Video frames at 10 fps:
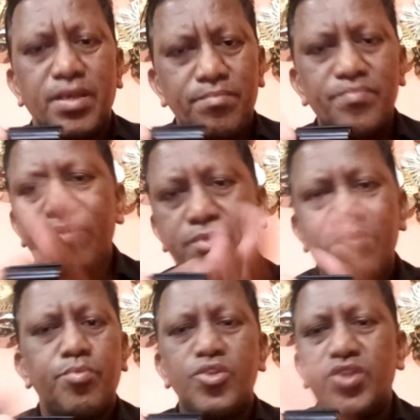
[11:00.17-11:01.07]
come,
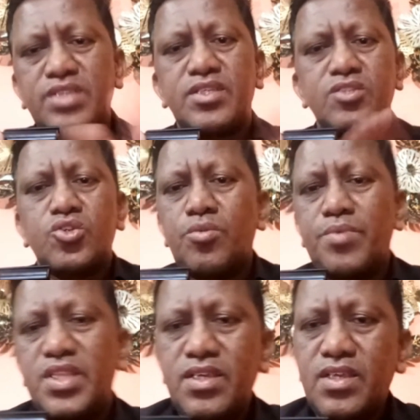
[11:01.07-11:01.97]
but both answers should
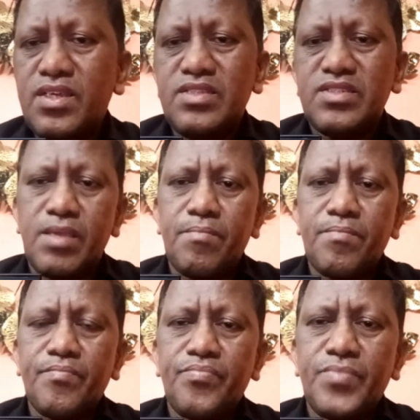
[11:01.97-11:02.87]
be the same.
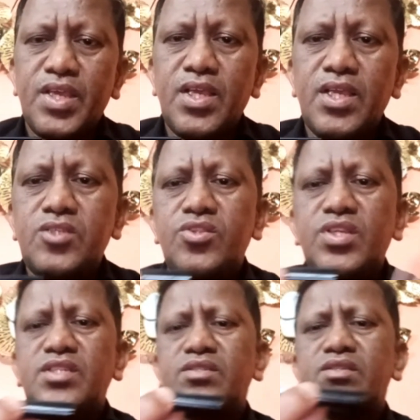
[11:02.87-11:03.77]
So
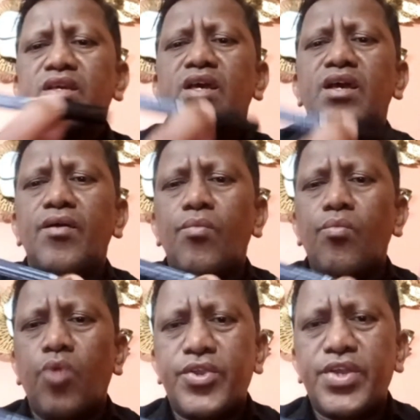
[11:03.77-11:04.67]
this is
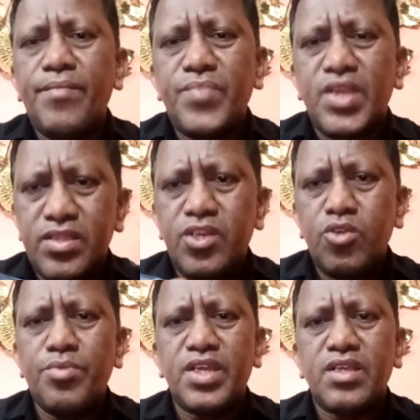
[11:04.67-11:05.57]
what the
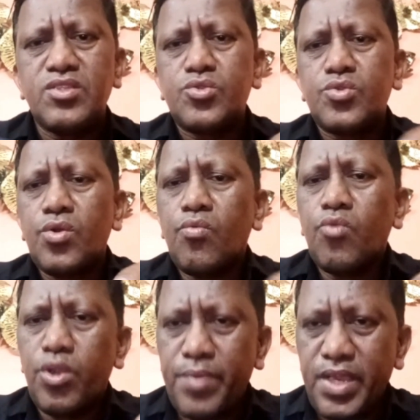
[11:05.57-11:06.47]
numericals
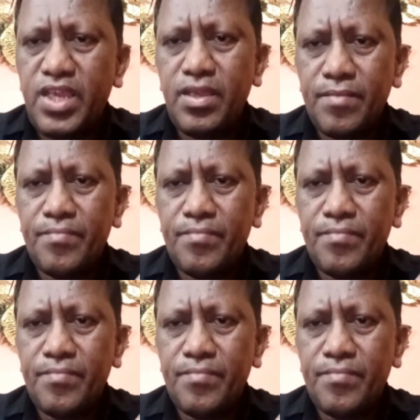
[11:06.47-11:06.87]
would be.